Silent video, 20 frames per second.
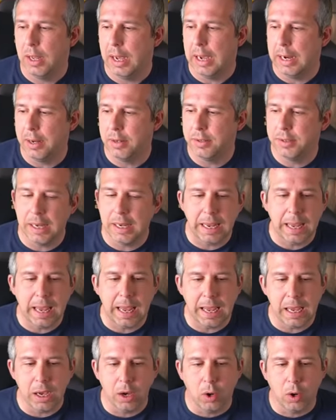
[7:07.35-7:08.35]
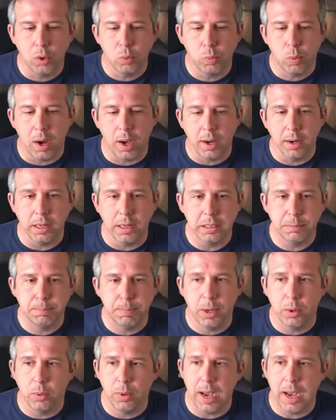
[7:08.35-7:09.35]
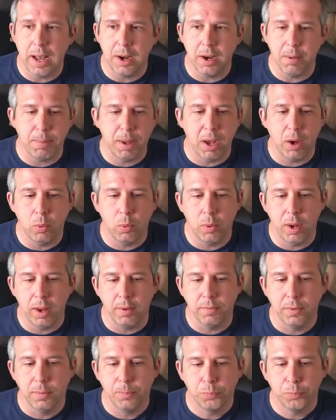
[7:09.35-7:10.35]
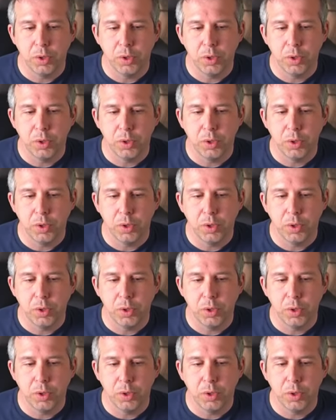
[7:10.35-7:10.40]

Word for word: You can see here, Odd One has built Annabelle with